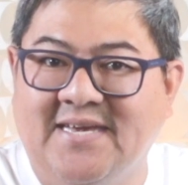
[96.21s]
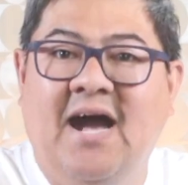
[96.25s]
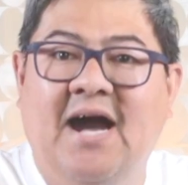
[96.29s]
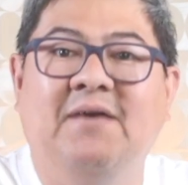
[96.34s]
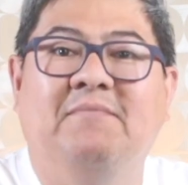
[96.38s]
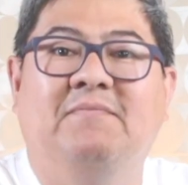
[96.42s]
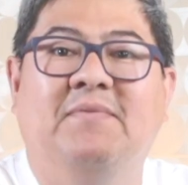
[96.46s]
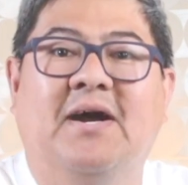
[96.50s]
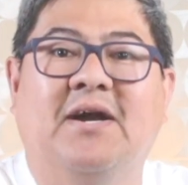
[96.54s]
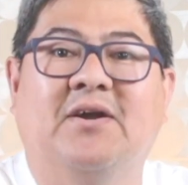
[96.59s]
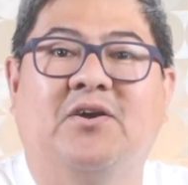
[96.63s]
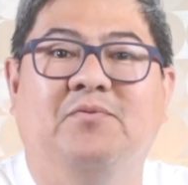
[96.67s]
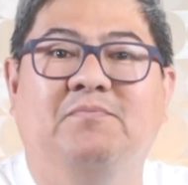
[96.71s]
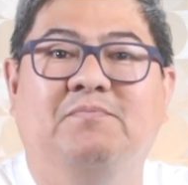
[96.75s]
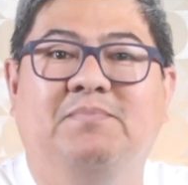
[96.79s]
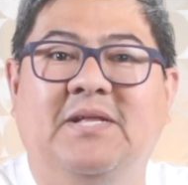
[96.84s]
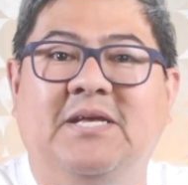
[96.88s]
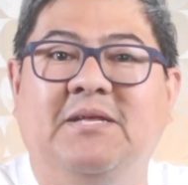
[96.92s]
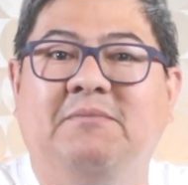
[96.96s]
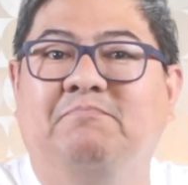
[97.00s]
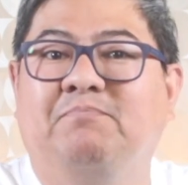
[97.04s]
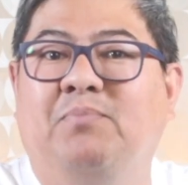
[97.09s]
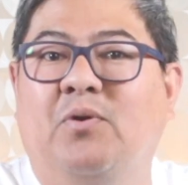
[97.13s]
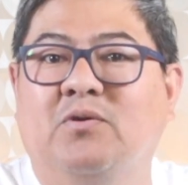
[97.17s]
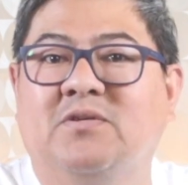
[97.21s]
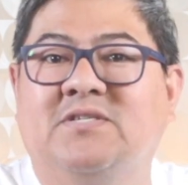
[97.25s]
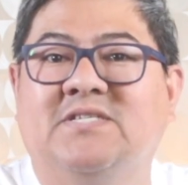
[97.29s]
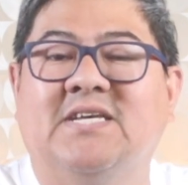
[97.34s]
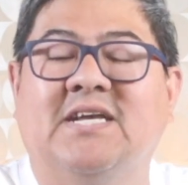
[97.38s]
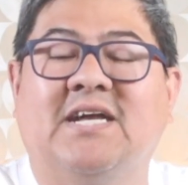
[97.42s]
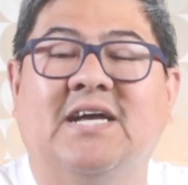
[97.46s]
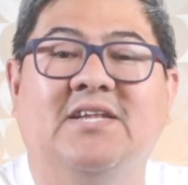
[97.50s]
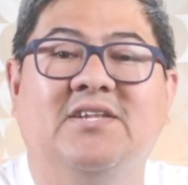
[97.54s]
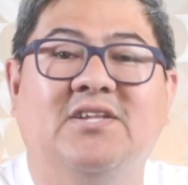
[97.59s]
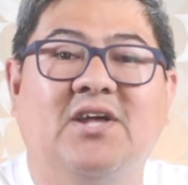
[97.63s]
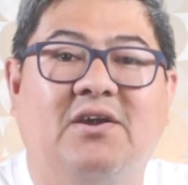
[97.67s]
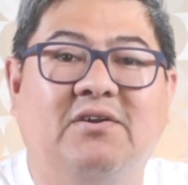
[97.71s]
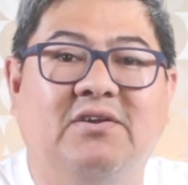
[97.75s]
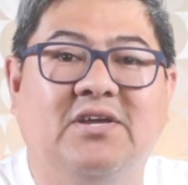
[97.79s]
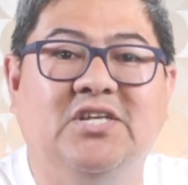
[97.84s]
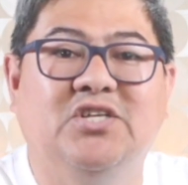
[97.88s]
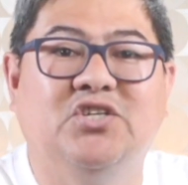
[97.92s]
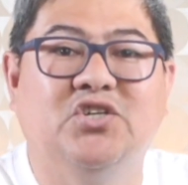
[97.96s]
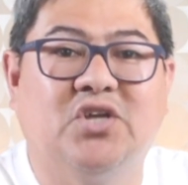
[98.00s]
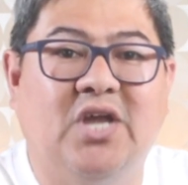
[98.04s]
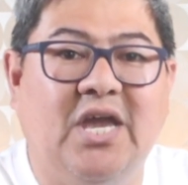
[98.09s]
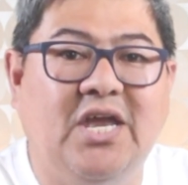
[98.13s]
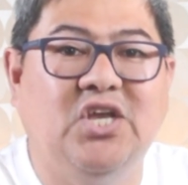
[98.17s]
Have a complete post-secondary
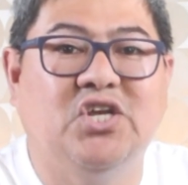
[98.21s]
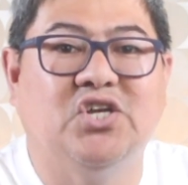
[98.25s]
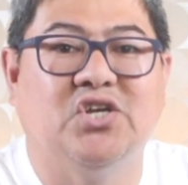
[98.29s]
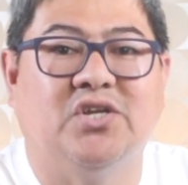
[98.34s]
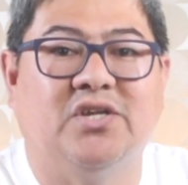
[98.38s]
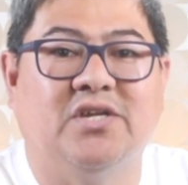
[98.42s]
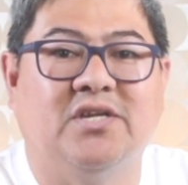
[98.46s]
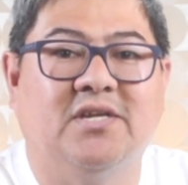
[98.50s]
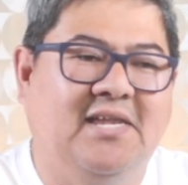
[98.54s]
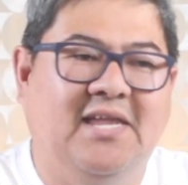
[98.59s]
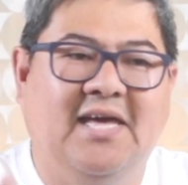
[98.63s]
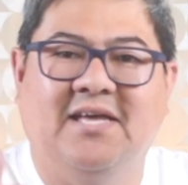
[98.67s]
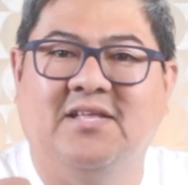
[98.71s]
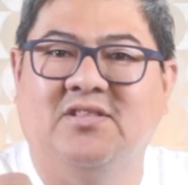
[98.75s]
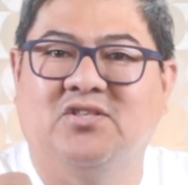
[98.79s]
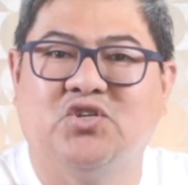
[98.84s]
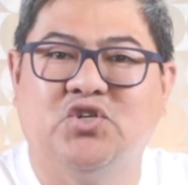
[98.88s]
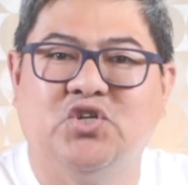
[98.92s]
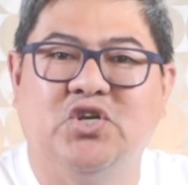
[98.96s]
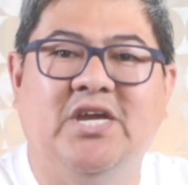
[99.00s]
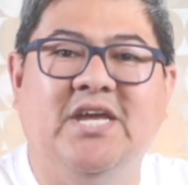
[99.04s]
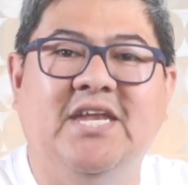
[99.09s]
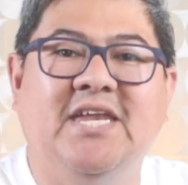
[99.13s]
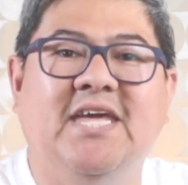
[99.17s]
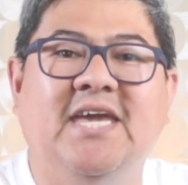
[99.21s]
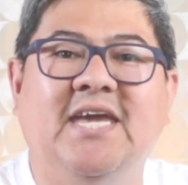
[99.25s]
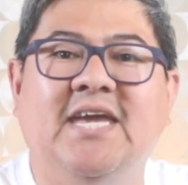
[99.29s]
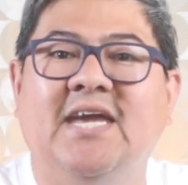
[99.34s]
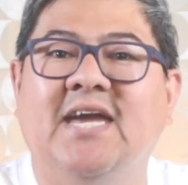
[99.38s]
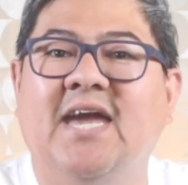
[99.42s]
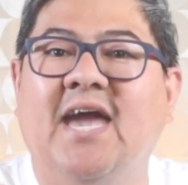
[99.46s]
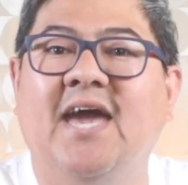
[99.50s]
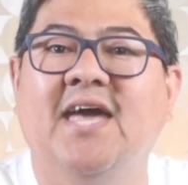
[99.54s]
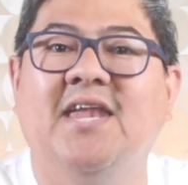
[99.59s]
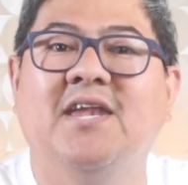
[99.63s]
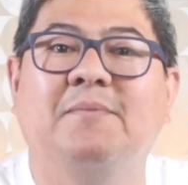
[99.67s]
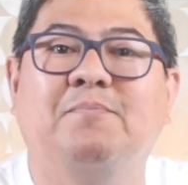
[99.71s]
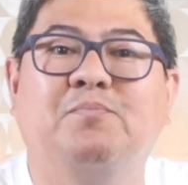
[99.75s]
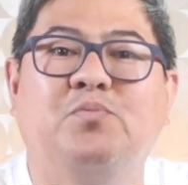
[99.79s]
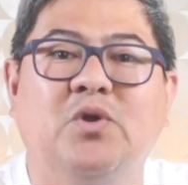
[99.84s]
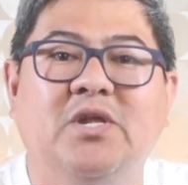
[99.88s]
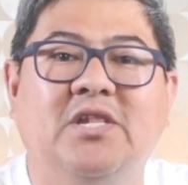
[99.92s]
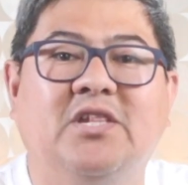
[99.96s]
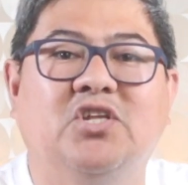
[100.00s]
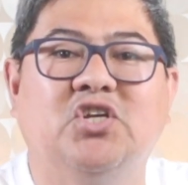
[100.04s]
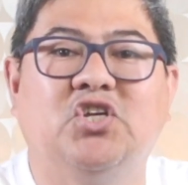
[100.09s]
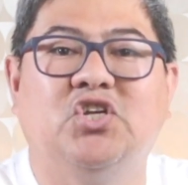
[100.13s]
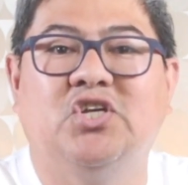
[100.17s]
education like training and
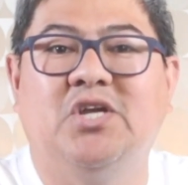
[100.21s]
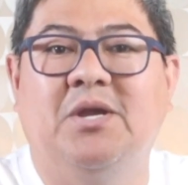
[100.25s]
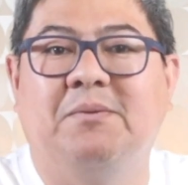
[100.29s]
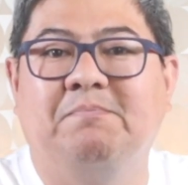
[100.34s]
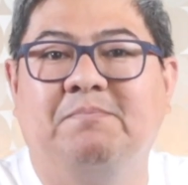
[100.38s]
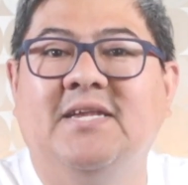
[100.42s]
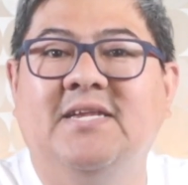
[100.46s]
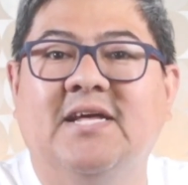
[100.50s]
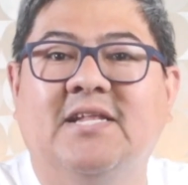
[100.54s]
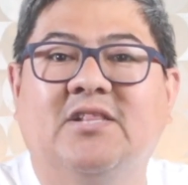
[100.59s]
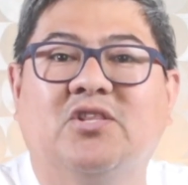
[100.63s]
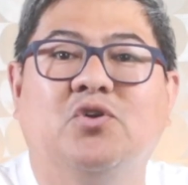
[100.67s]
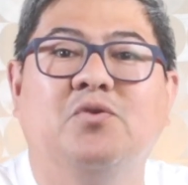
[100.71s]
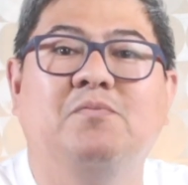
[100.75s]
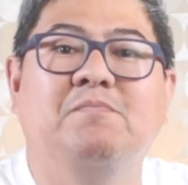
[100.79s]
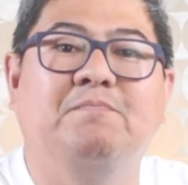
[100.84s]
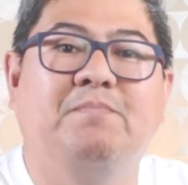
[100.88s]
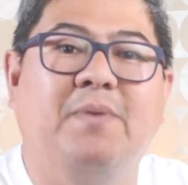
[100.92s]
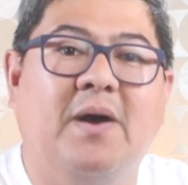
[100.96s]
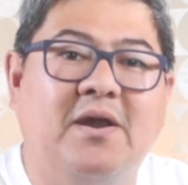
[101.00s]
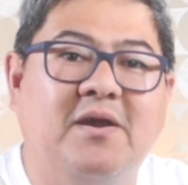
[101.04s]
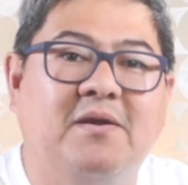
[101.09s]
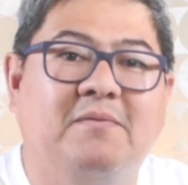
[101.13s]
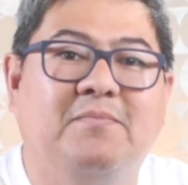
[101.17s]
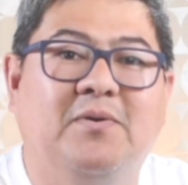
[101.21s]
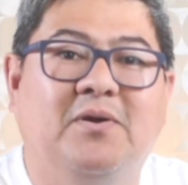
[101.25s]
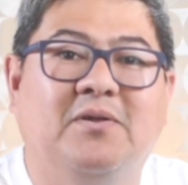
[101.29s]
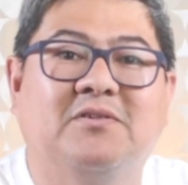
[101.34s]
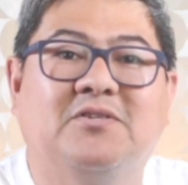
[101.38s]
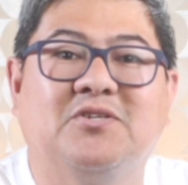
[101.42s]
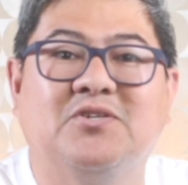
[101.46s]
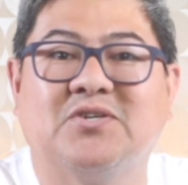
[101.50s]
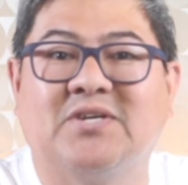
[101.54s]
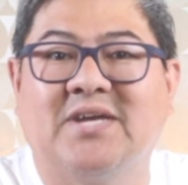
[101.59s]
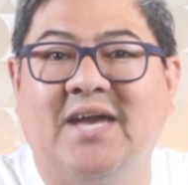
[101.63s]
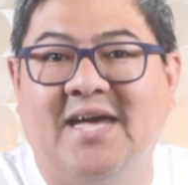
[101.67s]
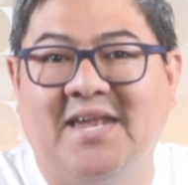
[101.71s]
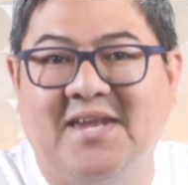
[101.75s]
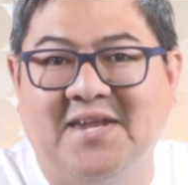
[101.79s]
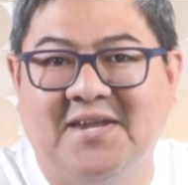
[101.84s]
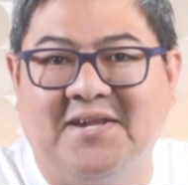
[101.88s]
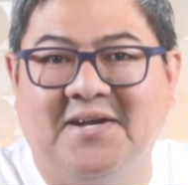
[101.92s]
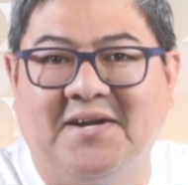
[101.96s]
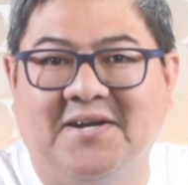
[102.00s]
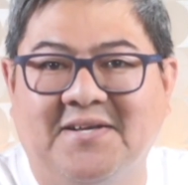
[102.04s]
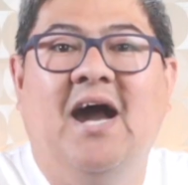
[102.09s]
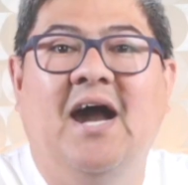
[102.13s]
apprenticeship that comparable to Canada.